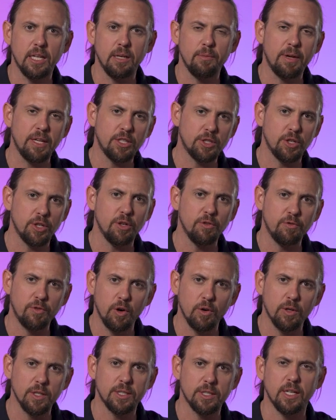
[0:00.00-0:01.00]
make sure you
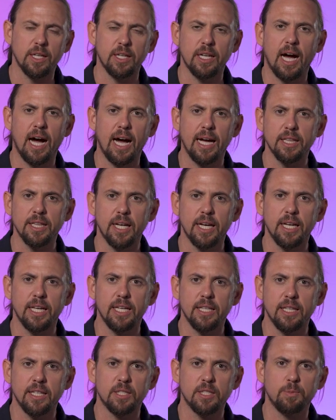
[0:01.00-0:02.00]
focus on
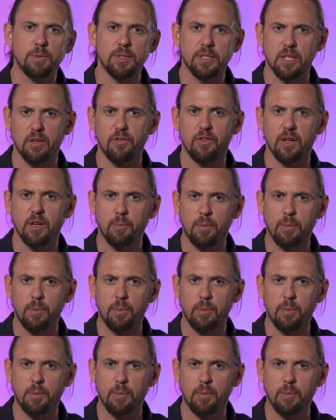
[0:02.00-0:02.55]
highlighting the specific